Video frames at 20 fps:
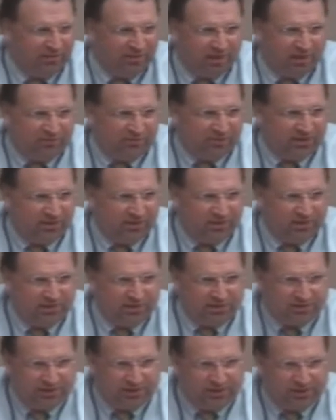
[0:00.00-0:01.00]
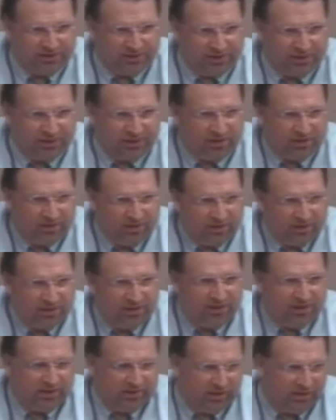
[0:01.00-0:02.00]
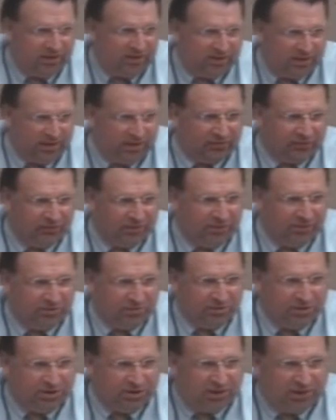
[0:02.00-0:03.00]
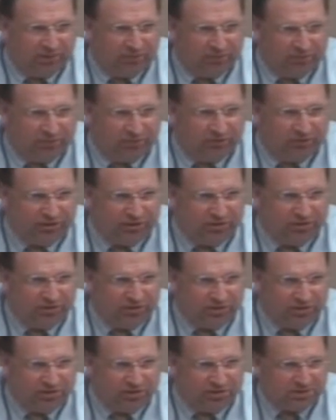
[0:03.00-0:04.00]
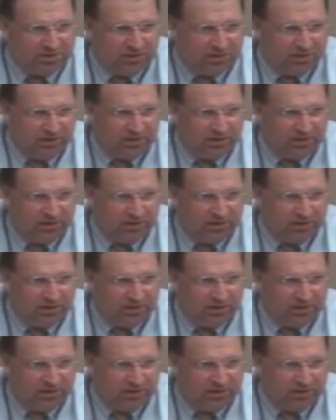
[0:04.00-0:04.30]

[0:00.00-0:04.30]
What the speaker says: I forget the exact date, and council did reject those changes.